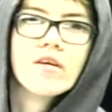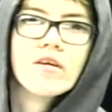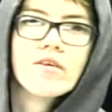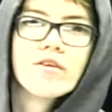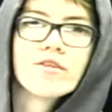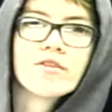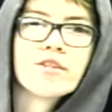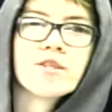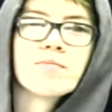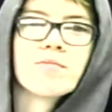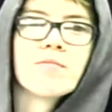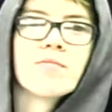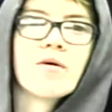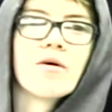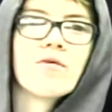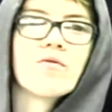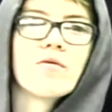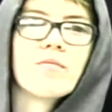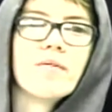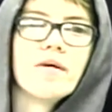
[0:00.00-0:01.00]
The Super
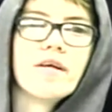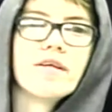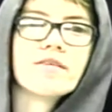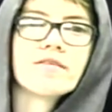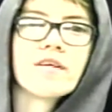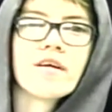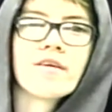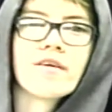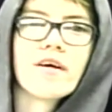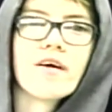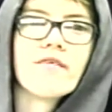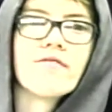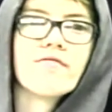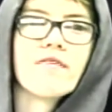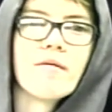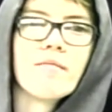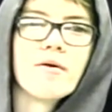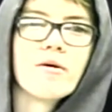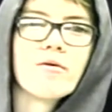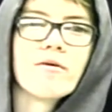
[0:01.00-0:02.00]
Bowl will be Sunday,
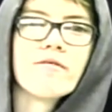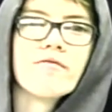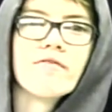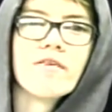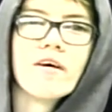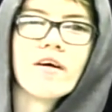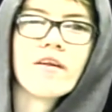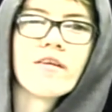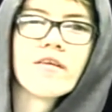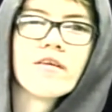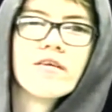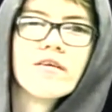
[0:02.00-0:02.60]
February 5th.